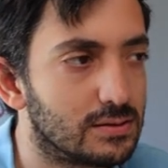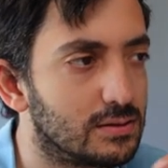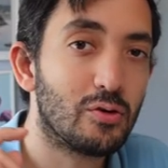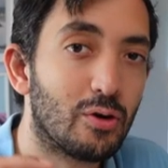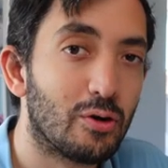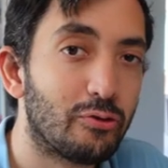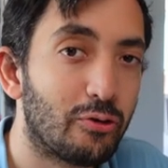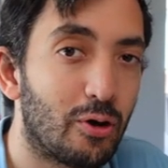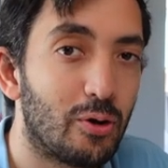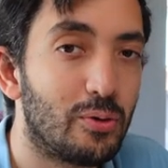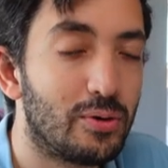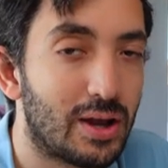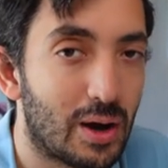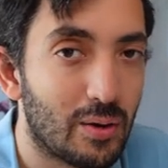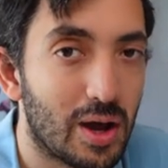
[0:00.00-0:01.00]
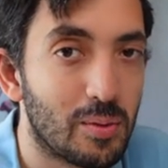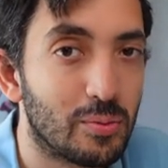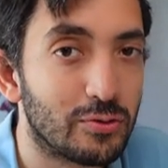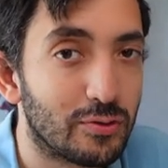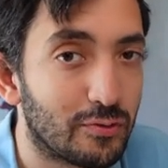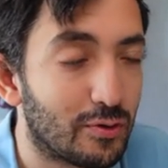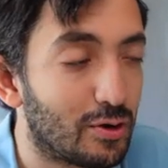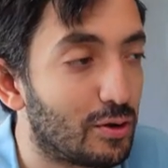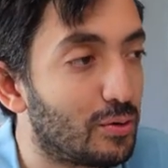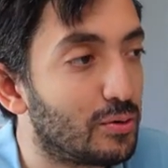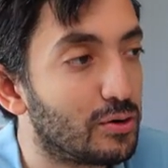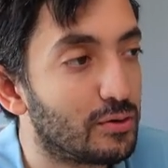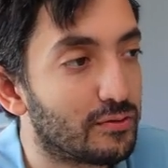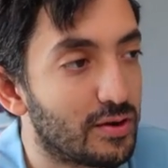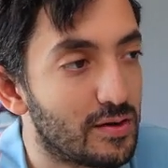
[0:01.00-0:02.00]
You're also now able to follow
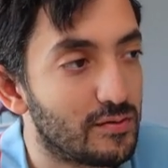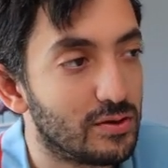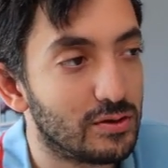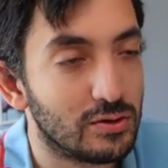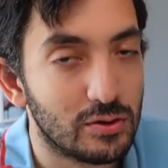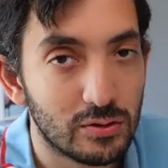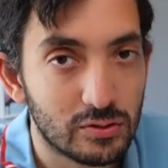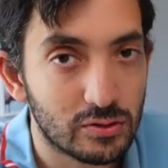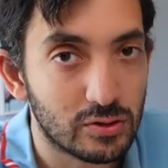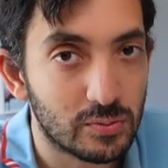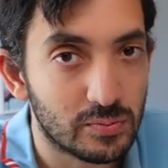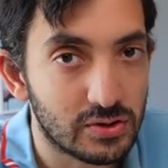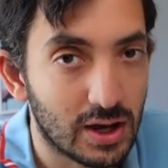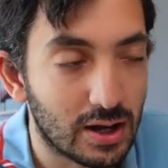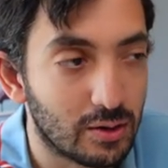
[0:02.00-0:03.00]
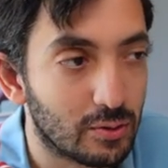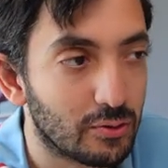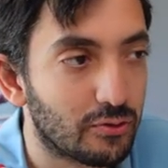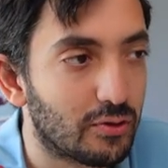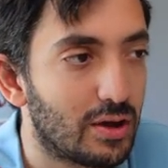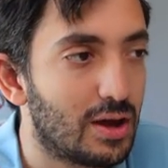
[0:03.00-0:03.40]
your favorite YouTube channels